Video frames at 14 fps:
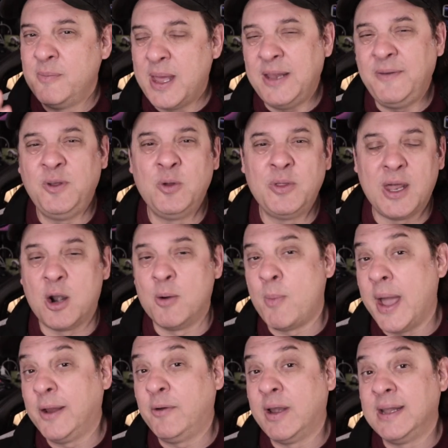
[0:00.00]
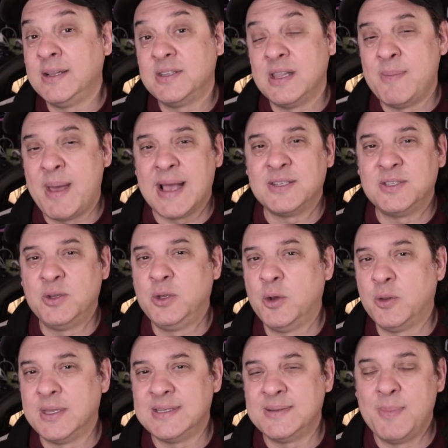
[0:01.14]
many of you that are migrating to the Mac Studio,
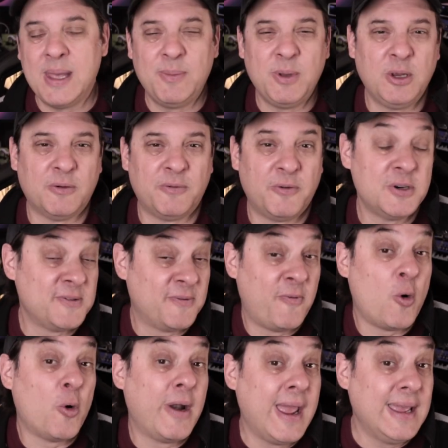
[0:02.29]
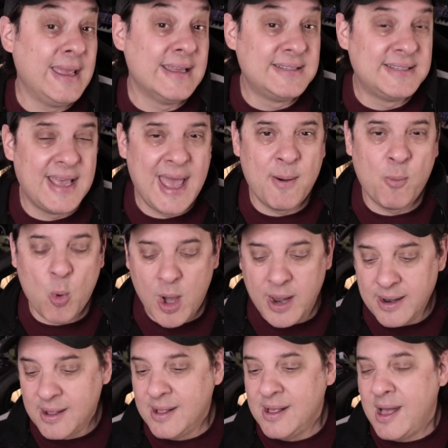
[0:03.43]
this may be your first foray into
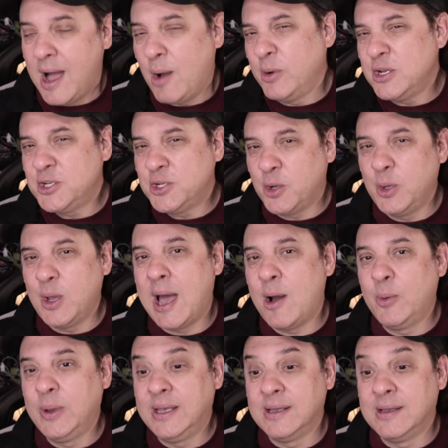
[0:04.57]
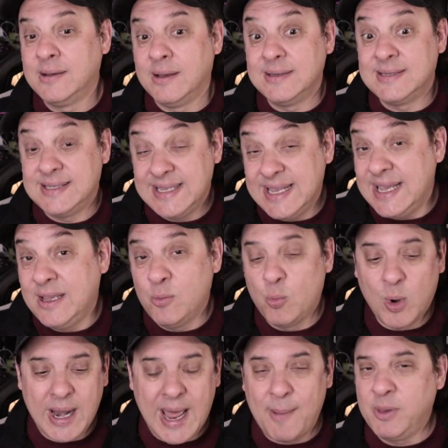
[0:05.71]
M1. I want to show you how we can see
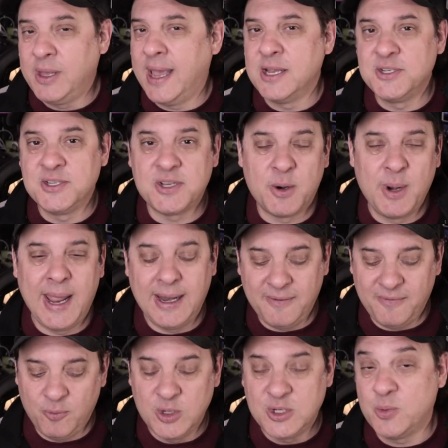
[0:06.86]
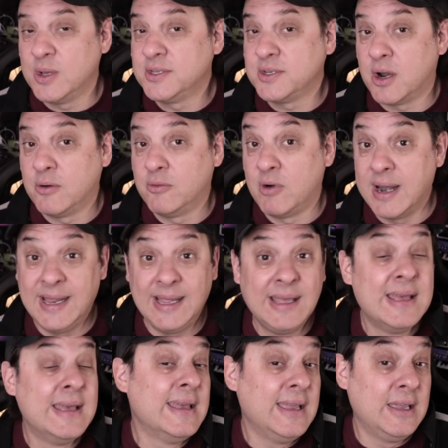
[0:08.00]
what applications are native, which ones are running
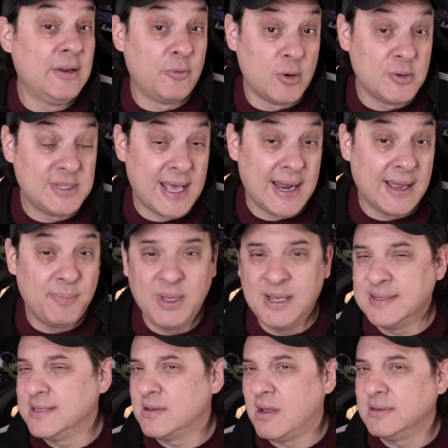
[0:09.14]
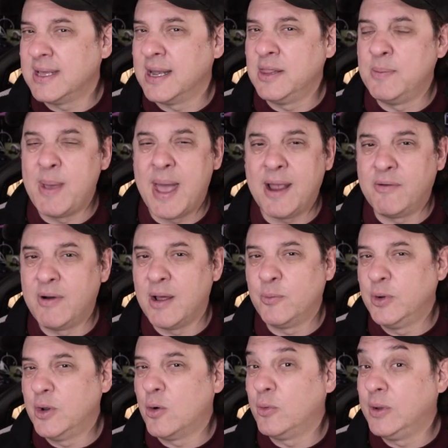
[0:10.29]
in Rosetta, because it's all done in the background.
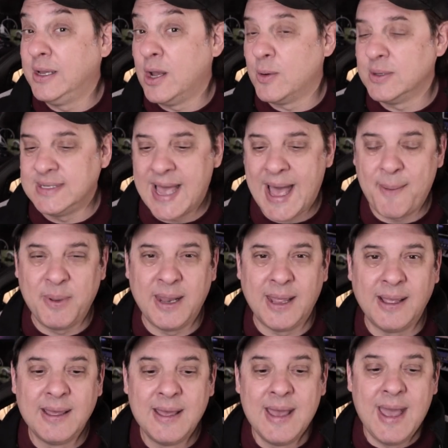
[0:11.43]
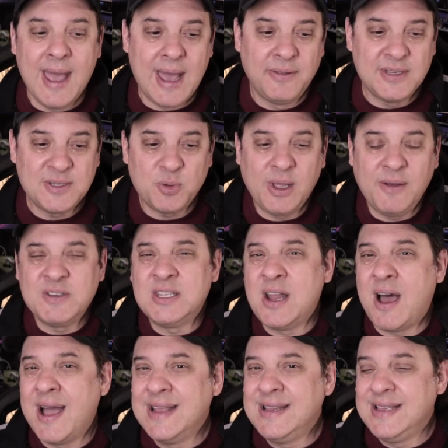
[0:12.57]
We don't really know what's happening. And this will give us an
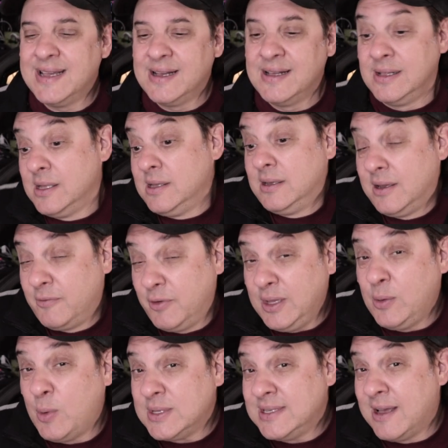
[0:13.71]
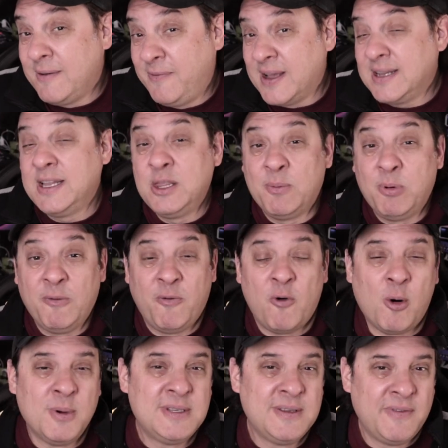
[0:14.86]
idea of really what's affecting the
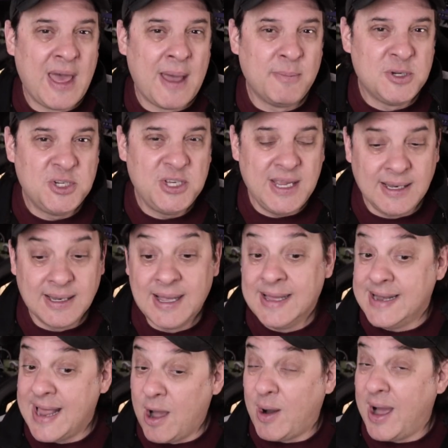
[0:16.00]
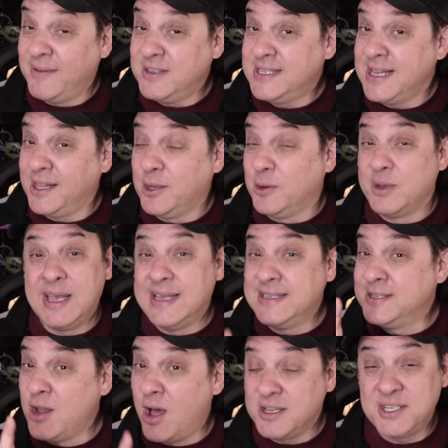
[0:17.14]
performance of that machine. Now, I have to tell you,
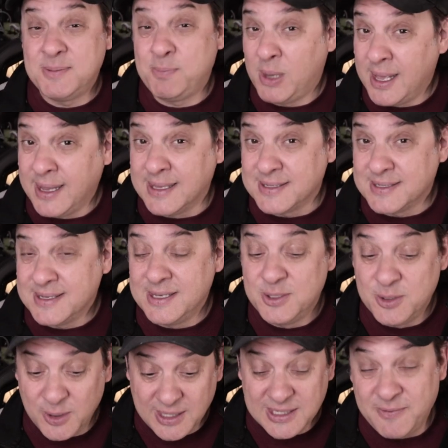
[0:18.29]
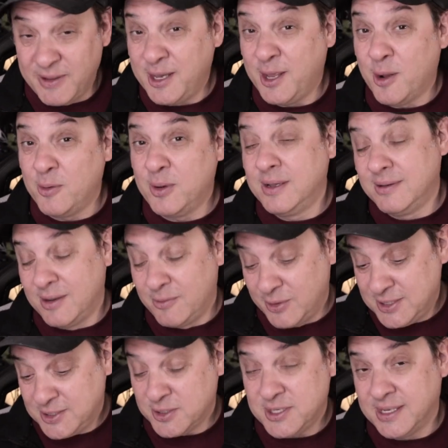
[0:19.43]
it's not just plugins. In doing this video and, and
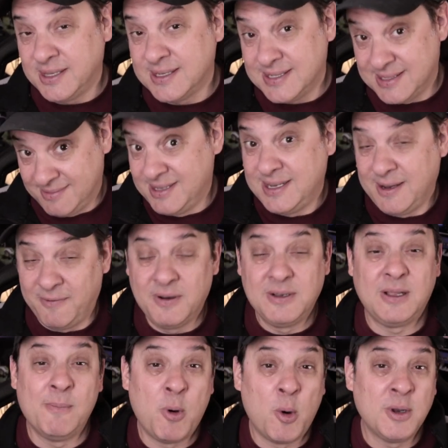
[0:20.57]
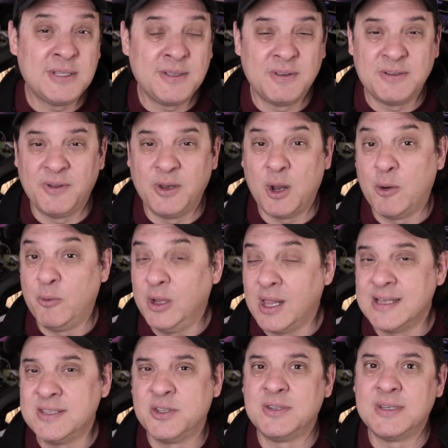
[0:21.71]
researching this, the different components of this video, I
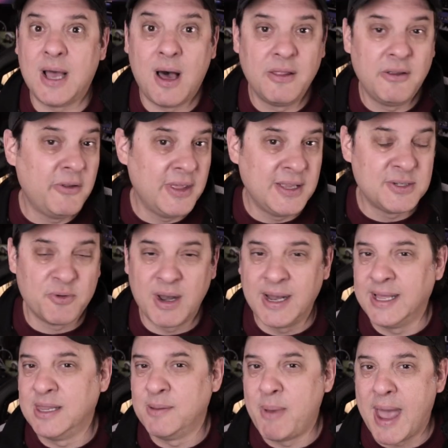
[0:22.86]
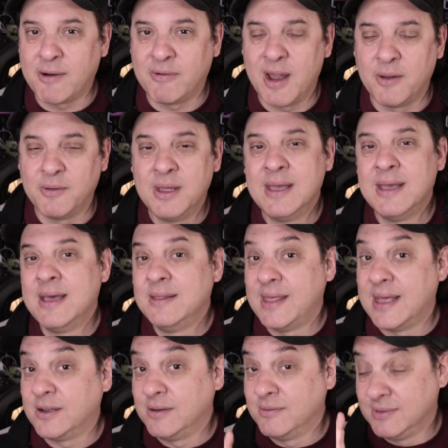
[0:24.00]
realized there's other things running in the background
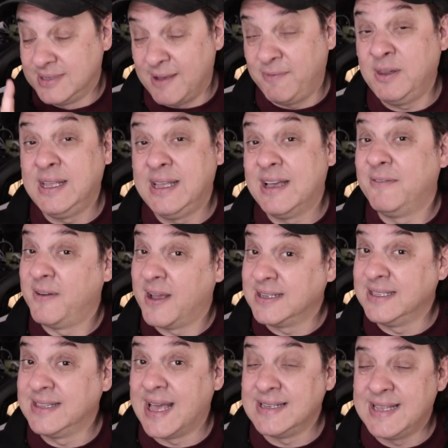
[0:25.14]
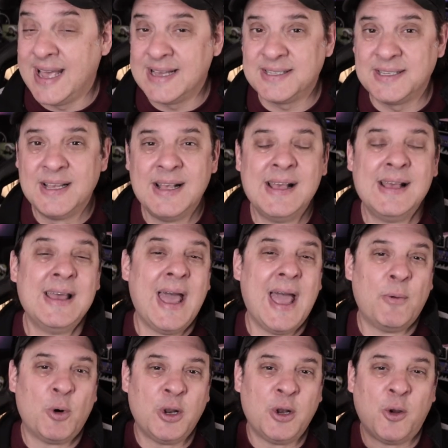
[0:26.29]
that definitely affected that test.
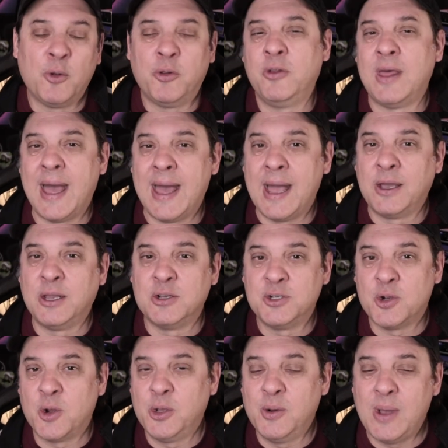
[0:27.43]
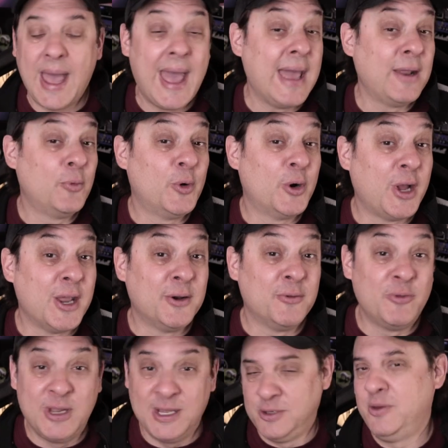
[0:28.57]
And we're going to go through that. I'm going to show you, and we're going to
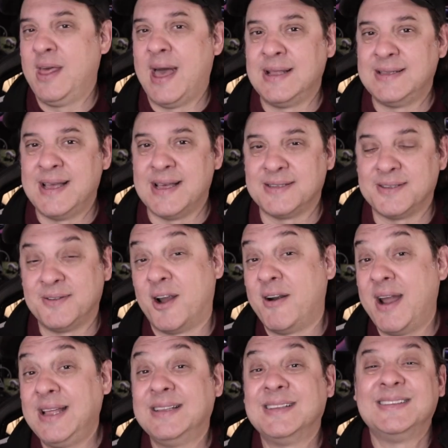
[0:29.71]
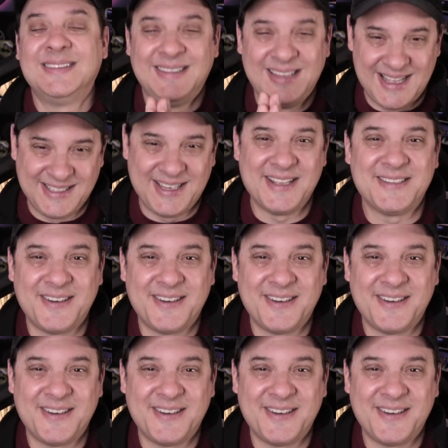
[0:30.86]
redo that test. All right, let's get